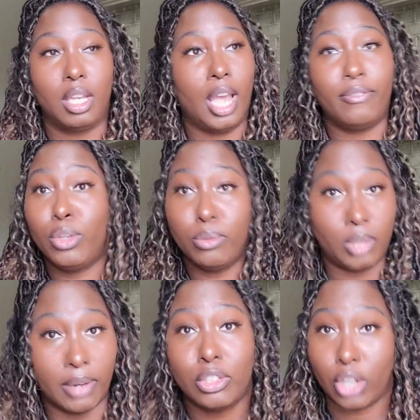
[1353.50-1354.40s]
have you
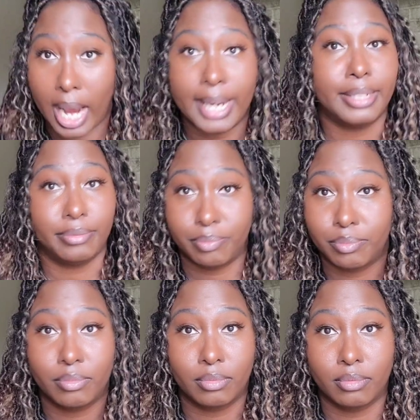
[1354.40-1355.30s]
have you tried it?
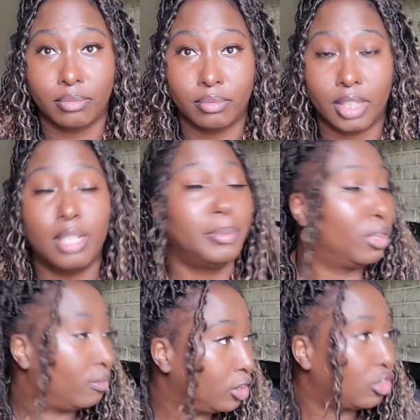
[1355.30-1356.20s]
Let me
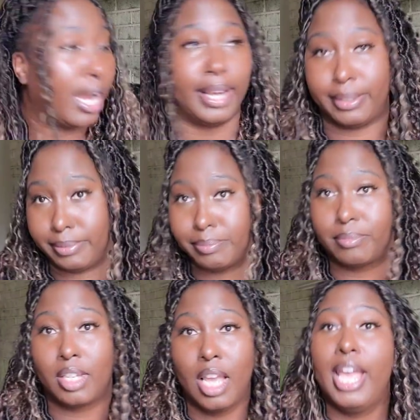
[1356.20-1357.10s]
know if you tried.
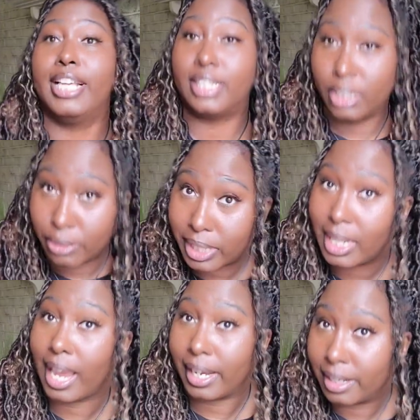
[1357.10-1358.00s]
It's
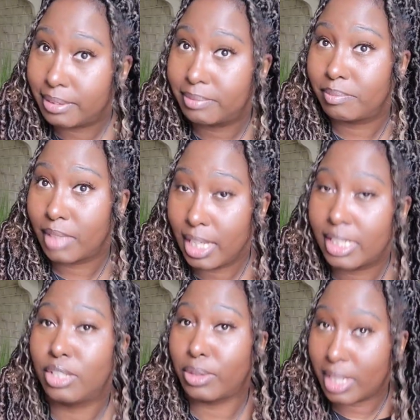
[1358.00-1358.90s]
silky, ain't?
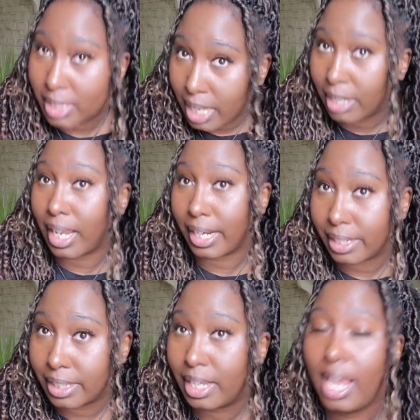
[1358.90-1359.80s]
It's silky as hell, ain't?
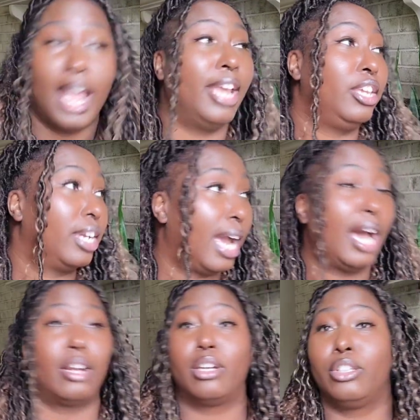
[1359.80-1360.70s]
And you
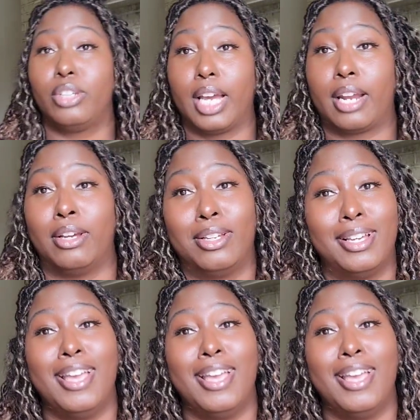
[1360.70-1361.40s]
gotta, you gotta,